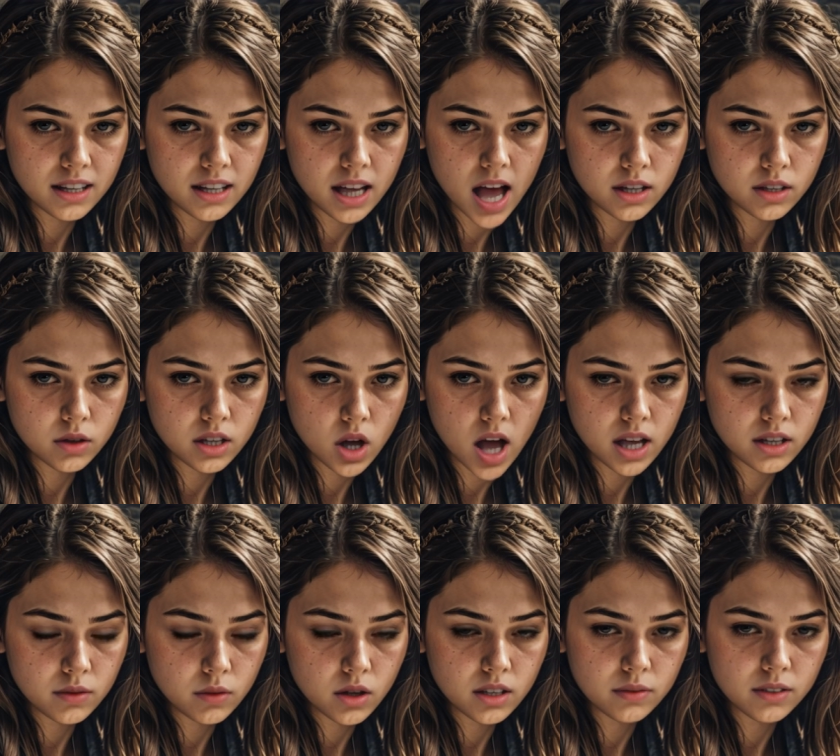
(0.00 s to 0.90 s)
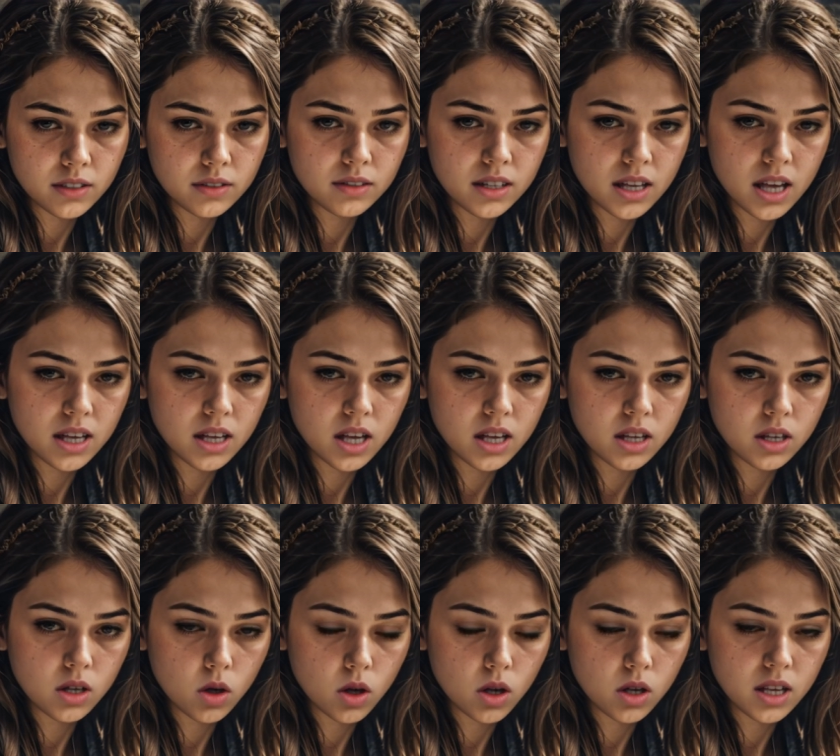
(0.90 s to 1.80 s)
town, you have to be 15 years
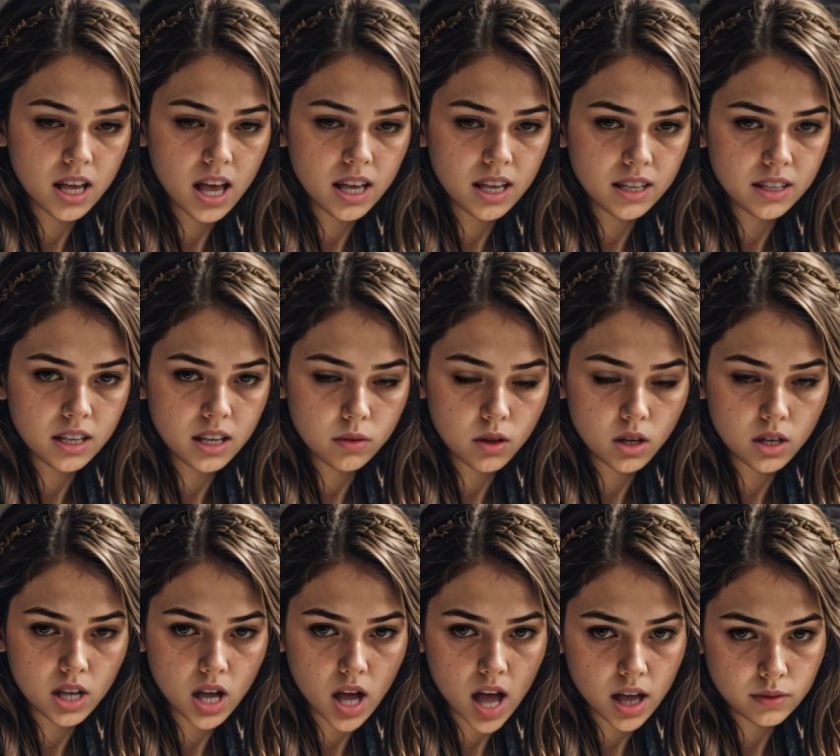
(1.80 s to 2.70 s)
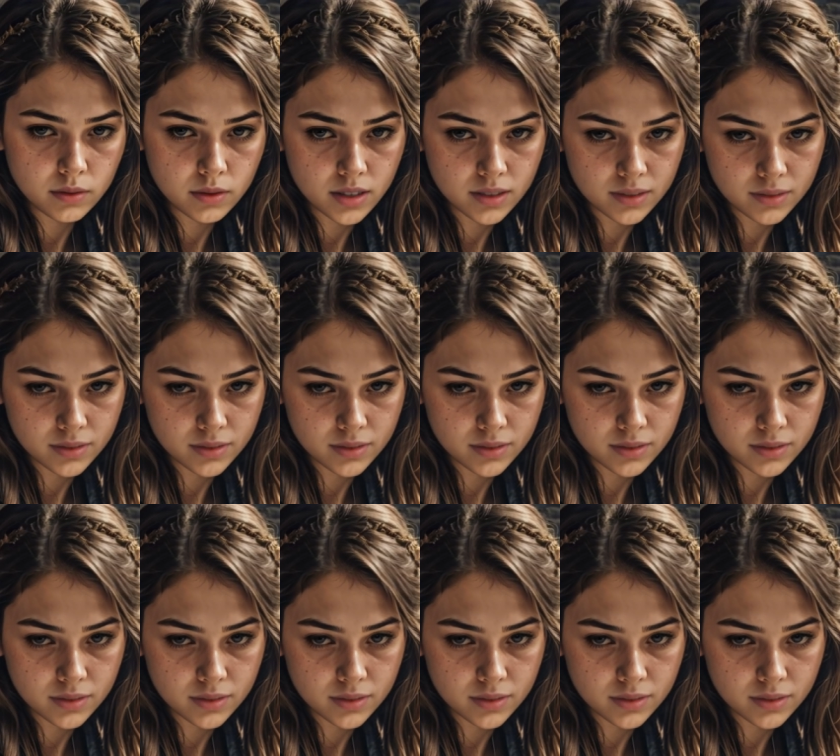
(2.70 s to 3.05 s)
old to get a summer job.